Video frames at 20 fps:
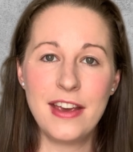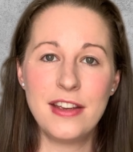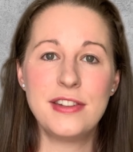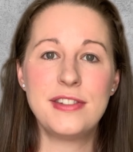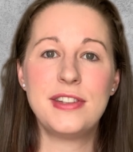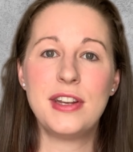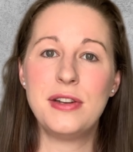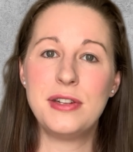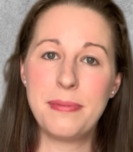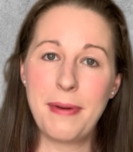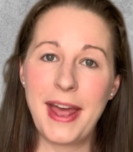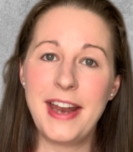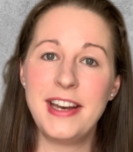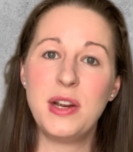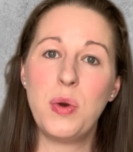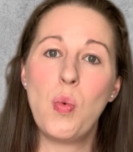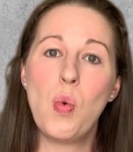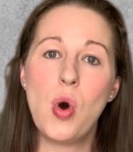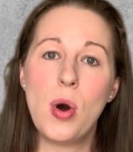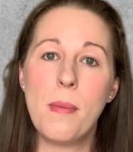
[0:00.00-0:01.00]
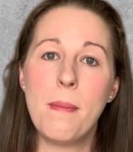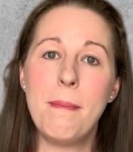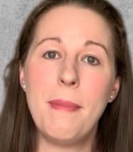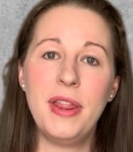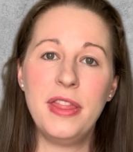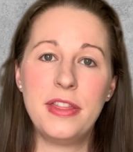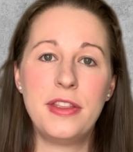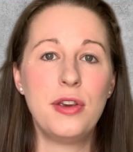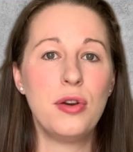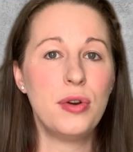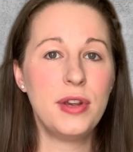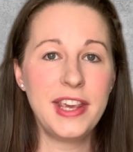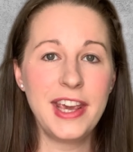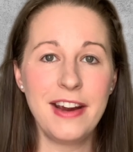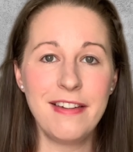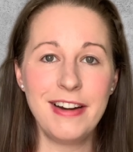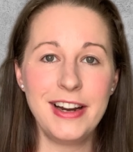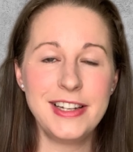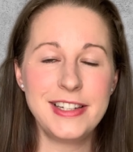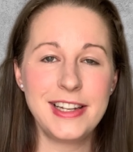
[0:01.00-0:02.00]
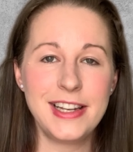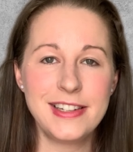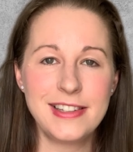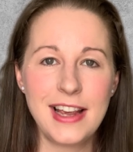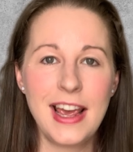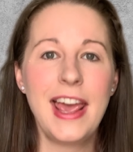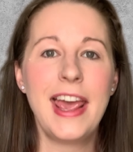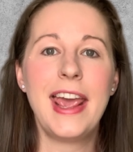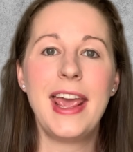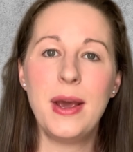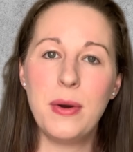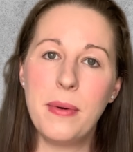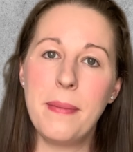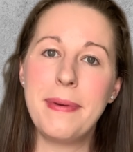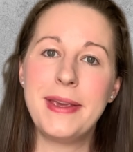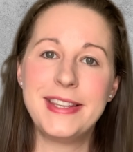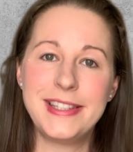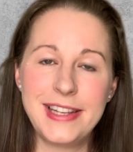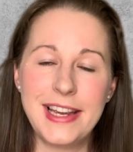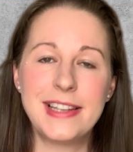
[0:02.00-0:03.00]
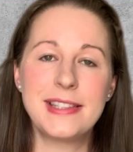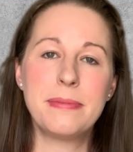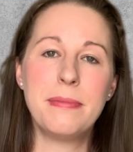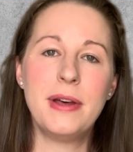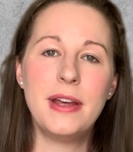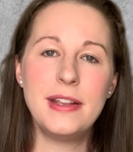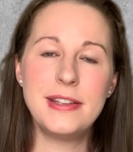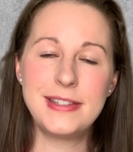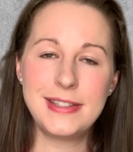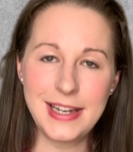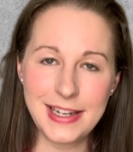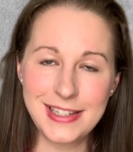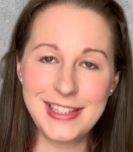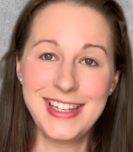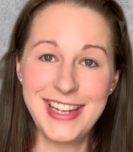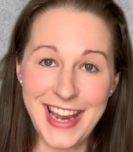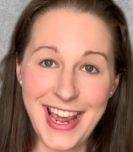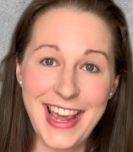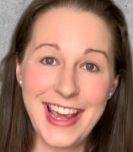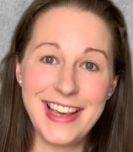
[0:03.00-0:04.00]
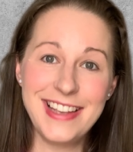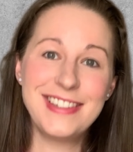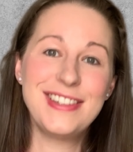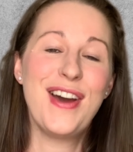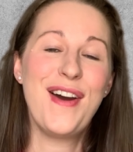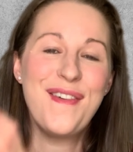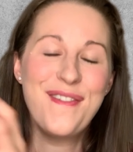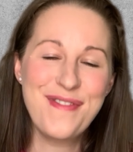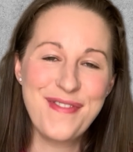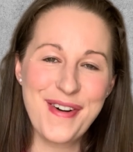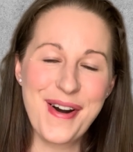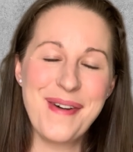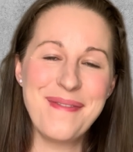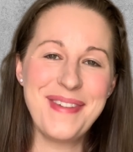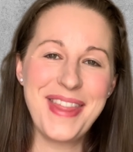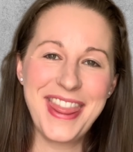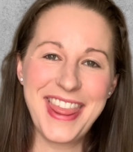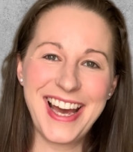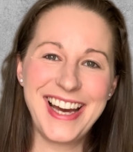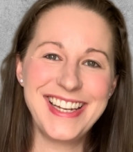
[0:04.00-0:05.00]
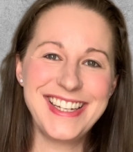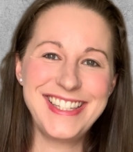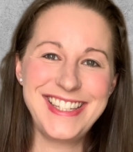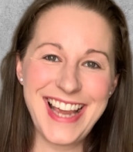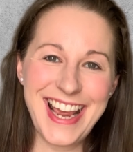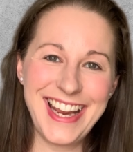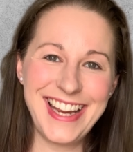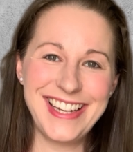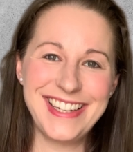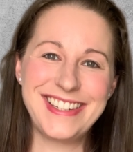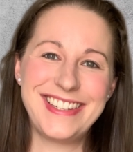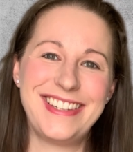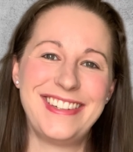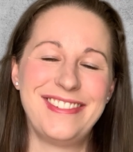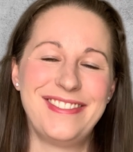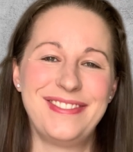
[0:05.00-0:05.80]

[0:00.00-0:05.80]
So depending what month your year end is, it will be 6 years from that date.